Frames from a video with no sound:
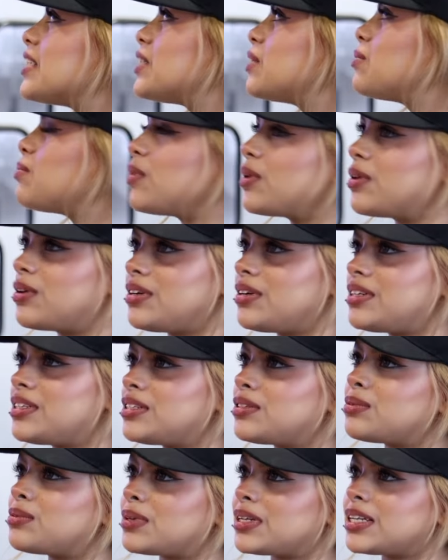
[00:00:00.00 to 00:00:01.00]
the tempura.
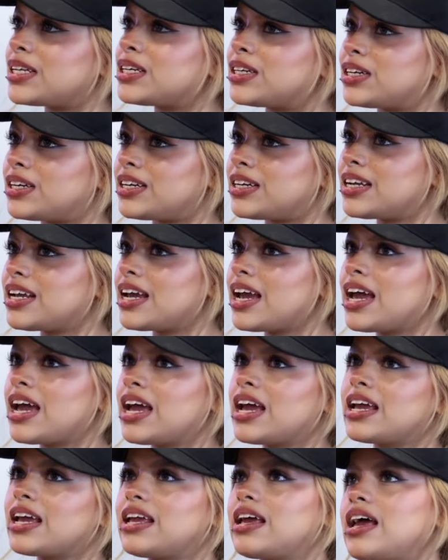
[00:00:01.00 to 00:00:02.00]
It's really good.
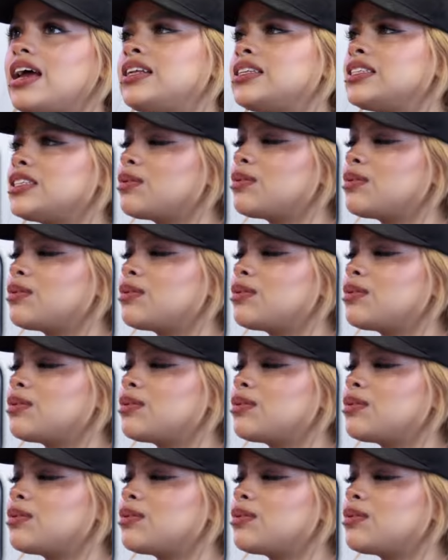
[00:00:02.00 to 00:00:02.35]
And